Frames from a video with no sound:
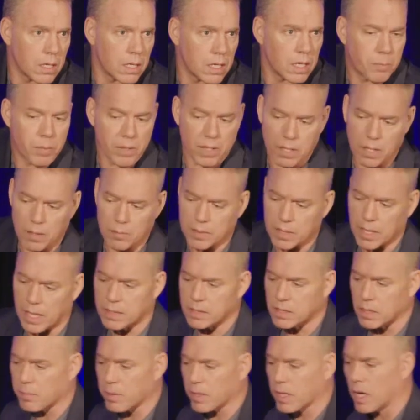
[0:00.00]
It, had become, it
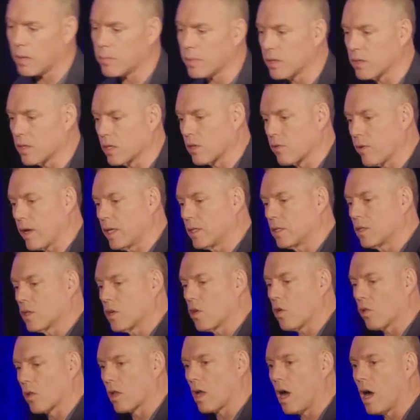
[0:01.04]
ends up becoming the great
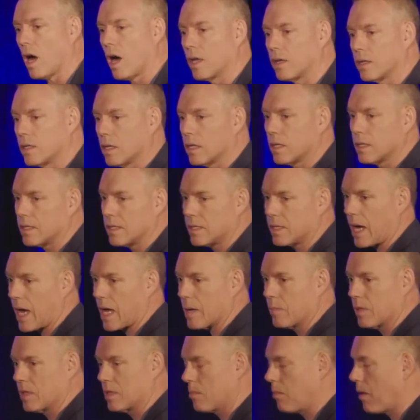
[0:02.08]
Golconda
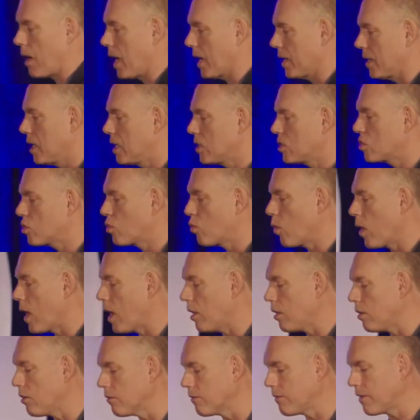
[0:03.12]
diamond mine.
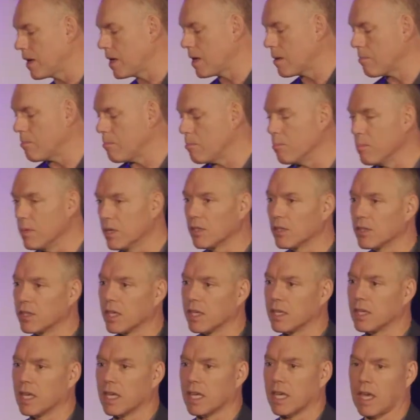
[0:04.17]
12
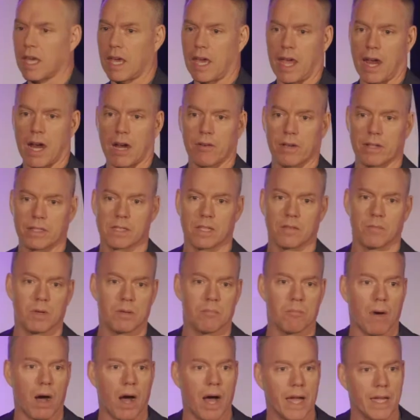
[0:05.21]
million carats have
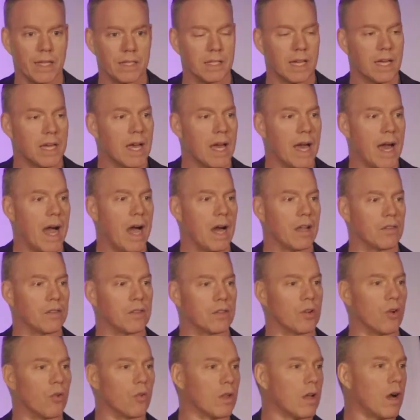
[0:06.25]
been mined out of
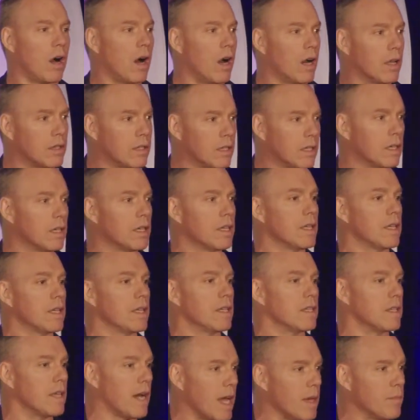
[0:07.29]
the Golconda
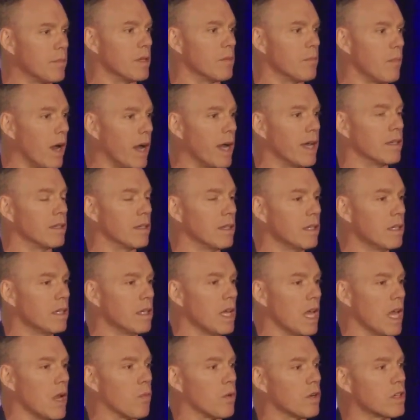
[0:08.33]
diamond mine.
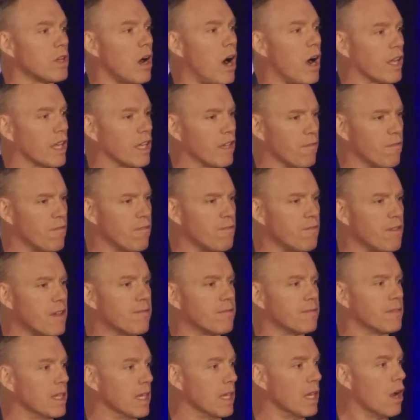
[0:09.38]
And we're talking
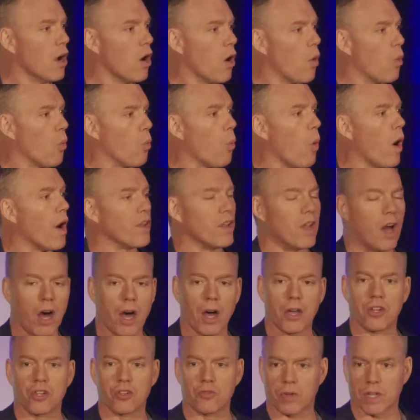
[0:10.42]
50,
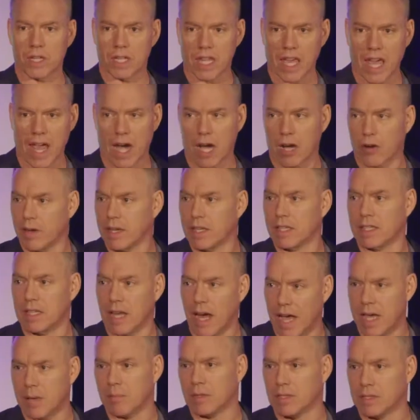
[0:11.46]
100 carat
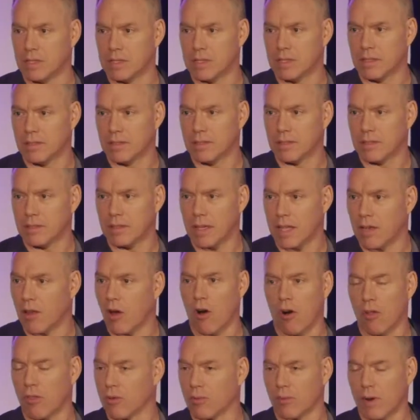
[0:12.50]
diamonds and
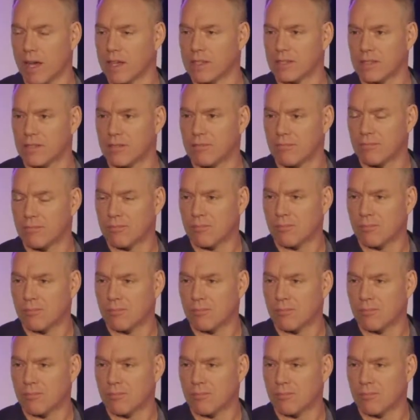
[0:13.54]
all the rest.